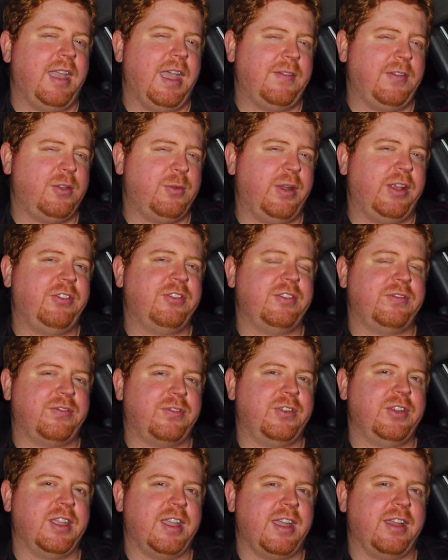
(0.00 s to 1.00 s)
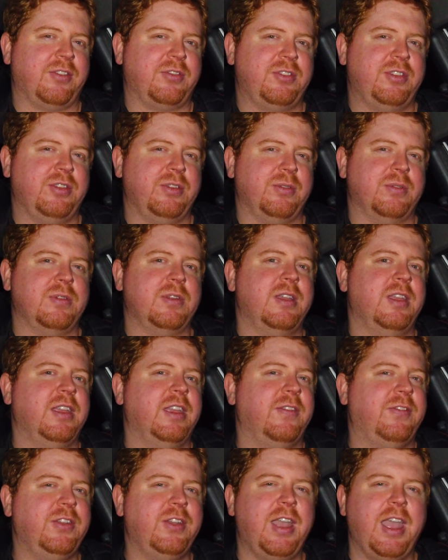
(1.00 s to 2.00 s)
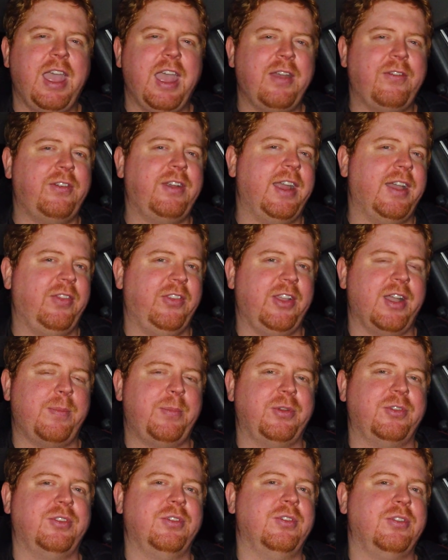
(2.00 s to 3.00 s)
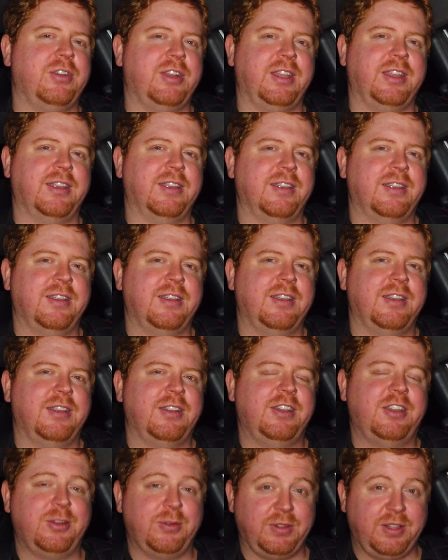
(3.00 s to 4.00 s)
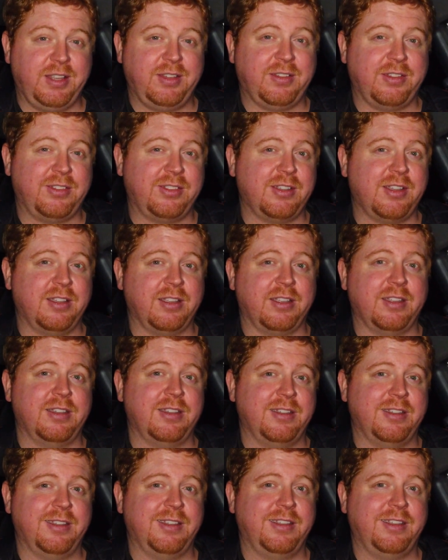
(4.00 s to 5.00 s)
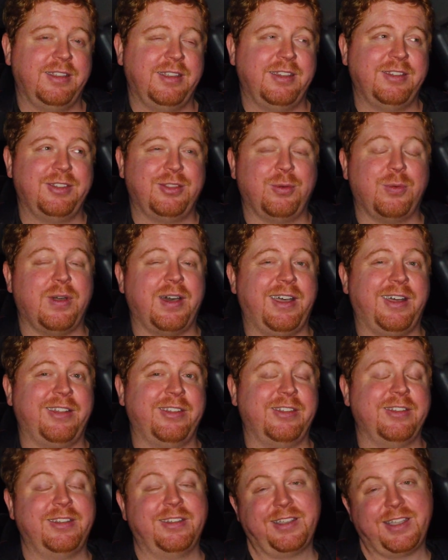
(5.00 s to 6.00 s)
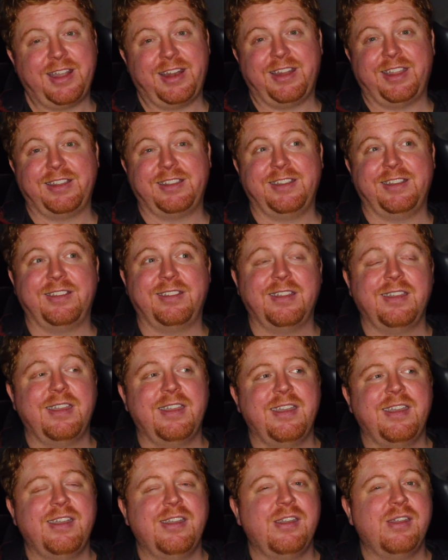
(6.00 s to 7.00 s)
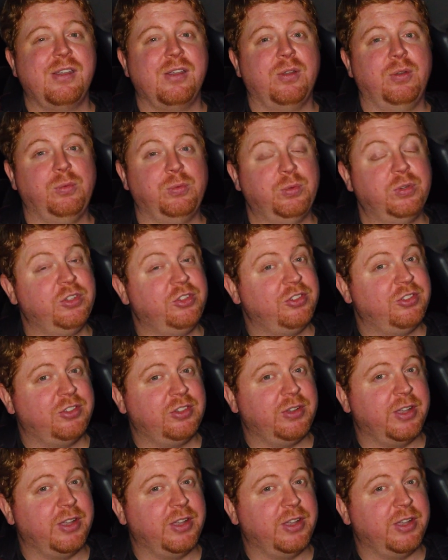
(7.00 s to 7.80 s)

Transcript: I have a question for you guys too. If you ever had the opportunity to release a skunk into the wild, kind of like this, would you